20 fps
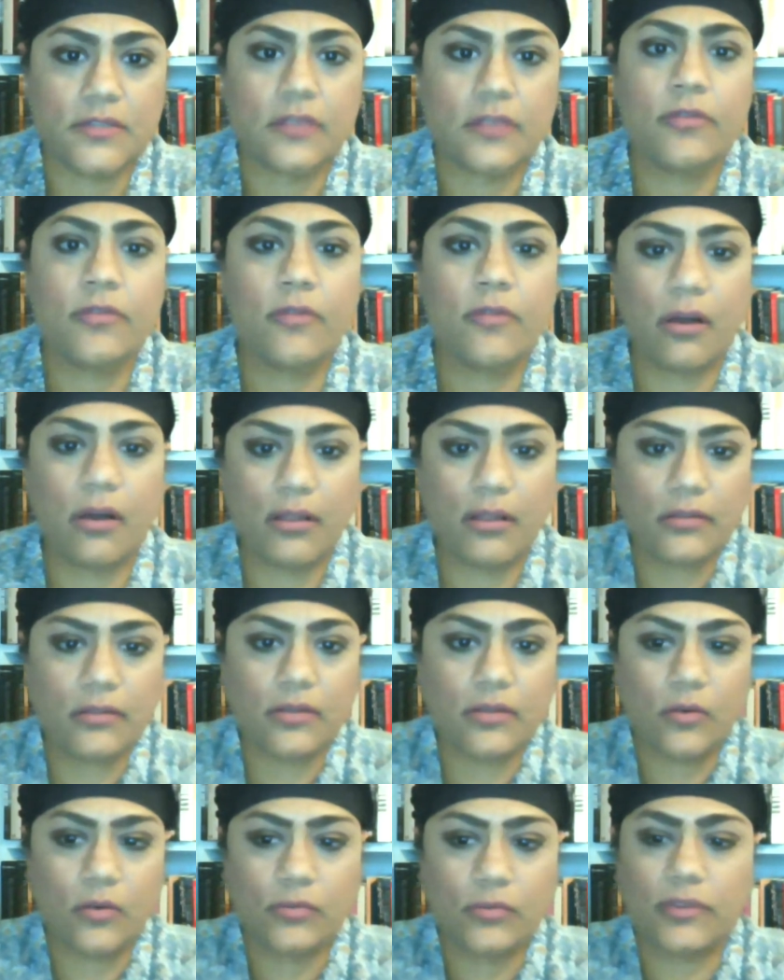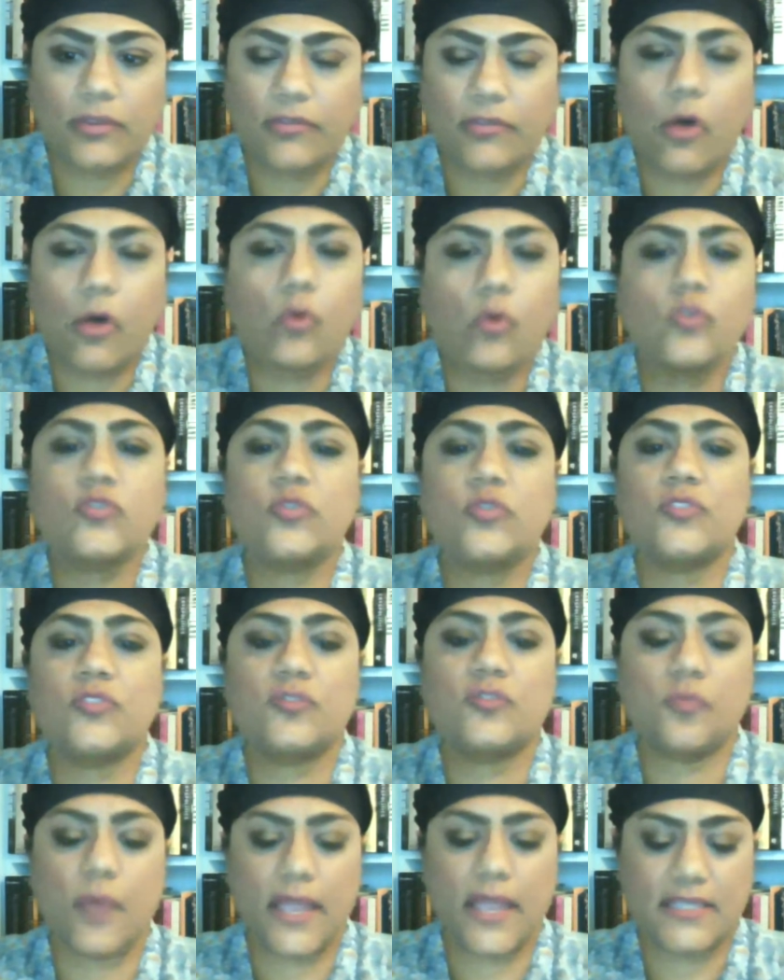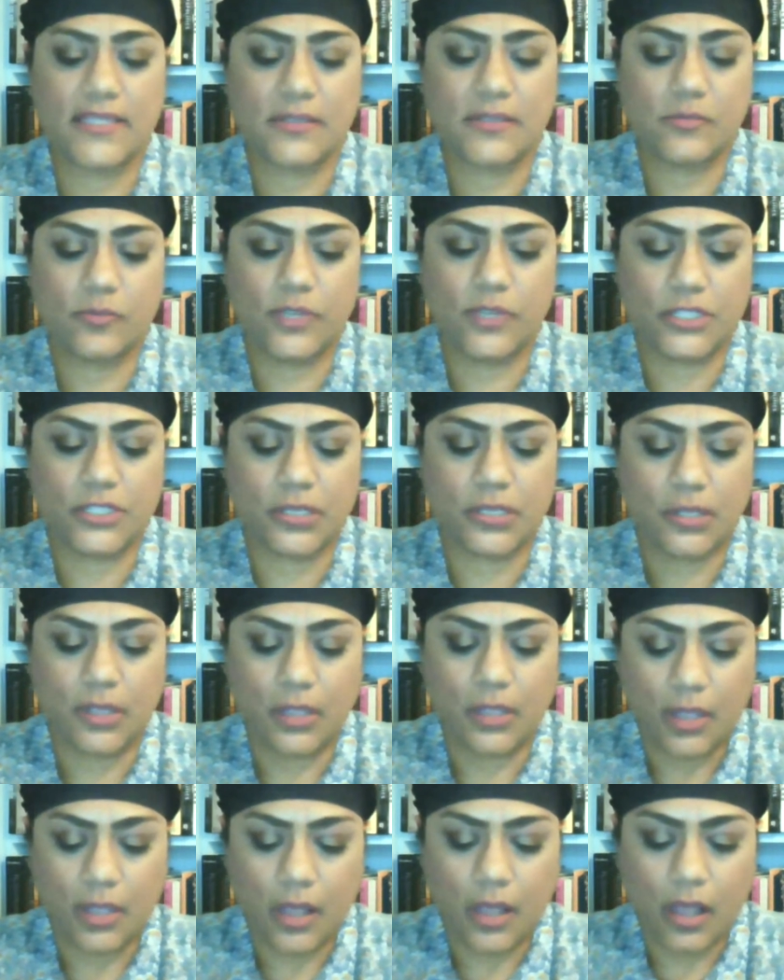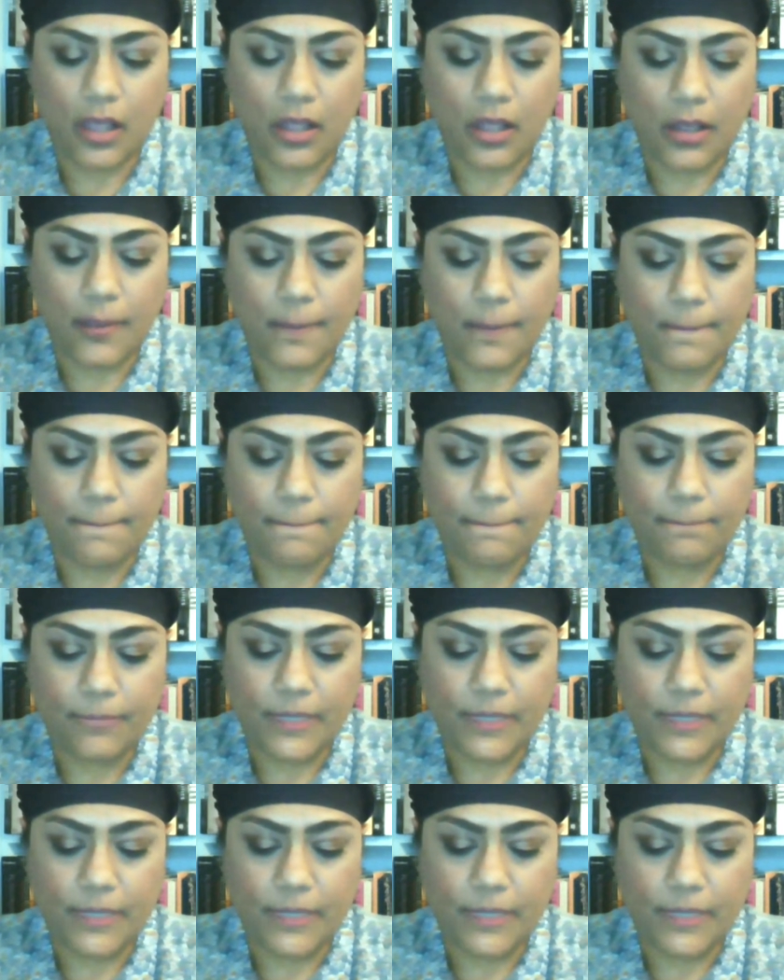So there are there are all sorts of ways in which um,